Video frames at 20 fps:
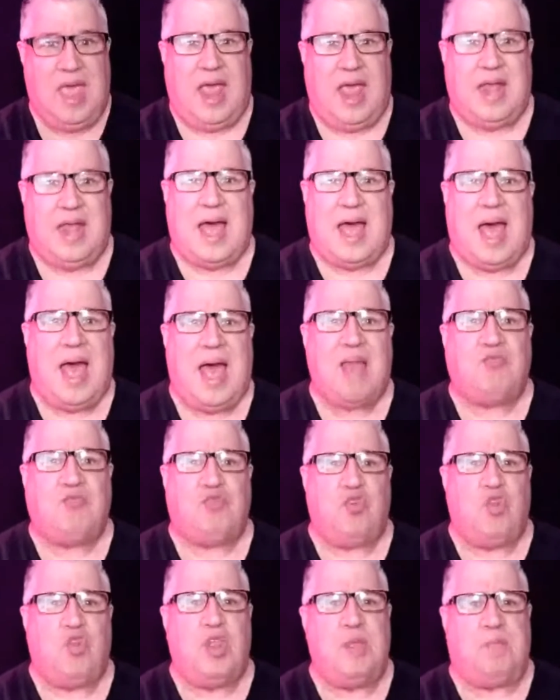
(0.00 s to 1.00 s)
And I
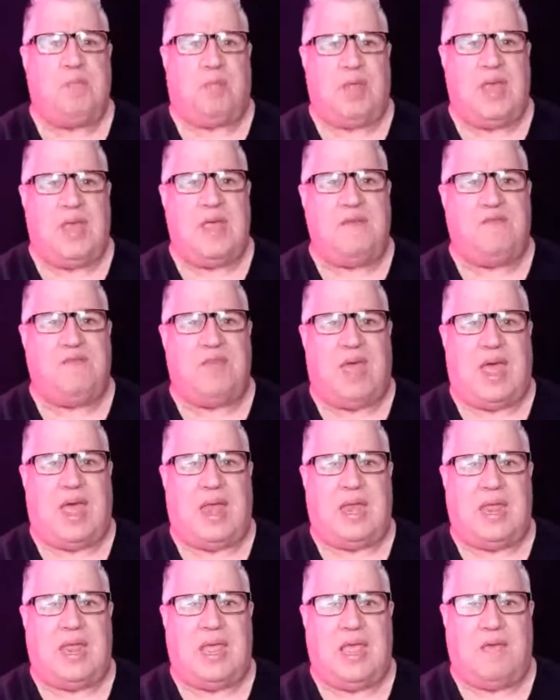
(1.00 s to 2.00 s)
truly believe
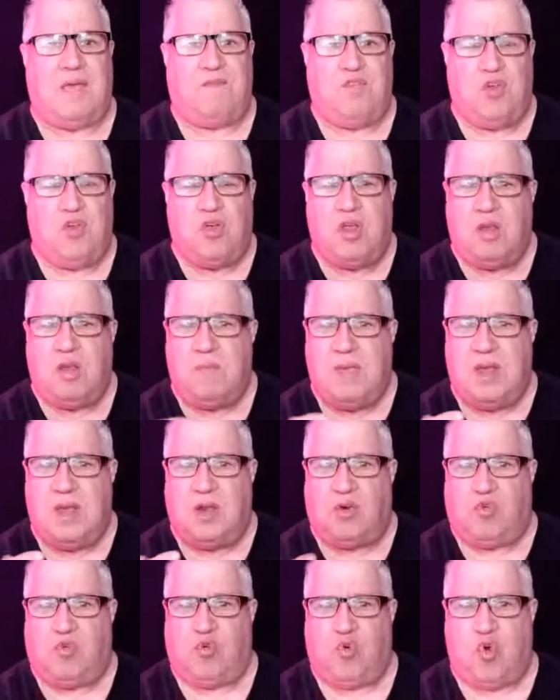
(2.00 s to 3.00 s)
that if you're going to be in
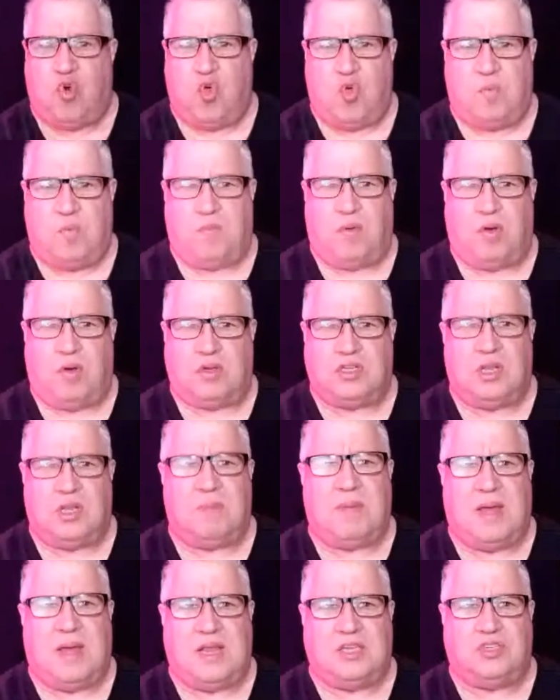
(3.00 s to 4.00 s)
a group,
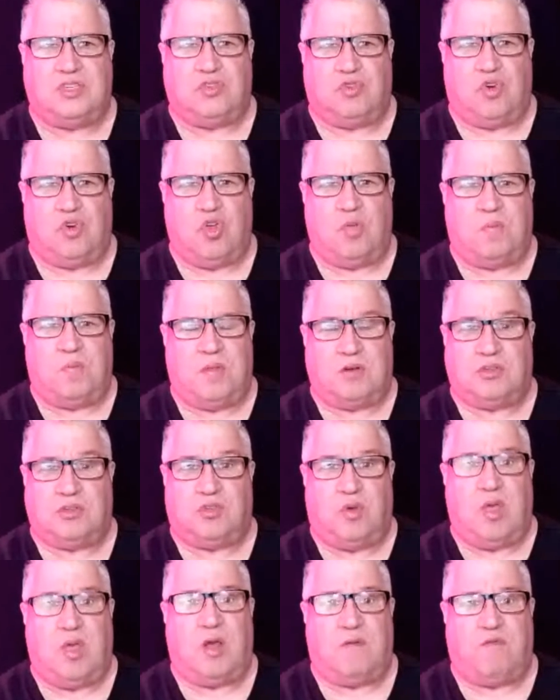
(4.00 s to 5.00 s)
somebody's group, there's
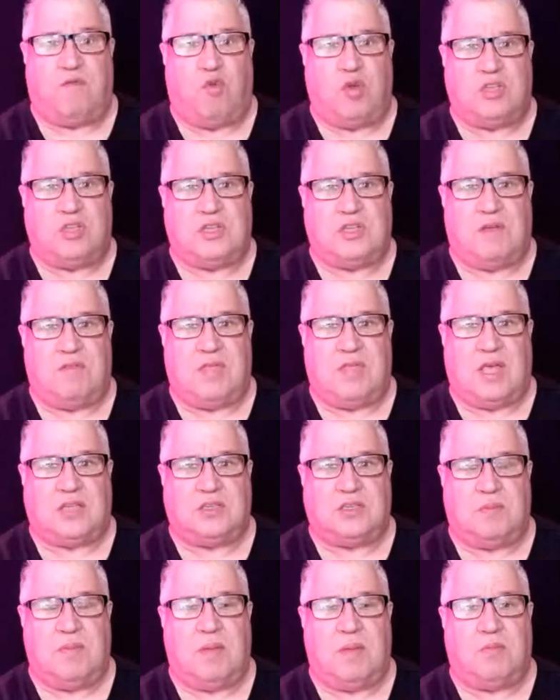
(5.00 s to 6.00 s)

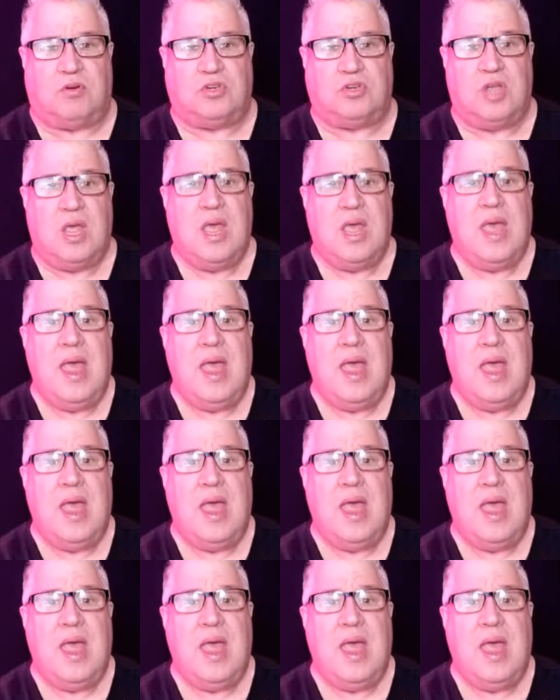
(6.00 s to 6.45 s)
347,000 members,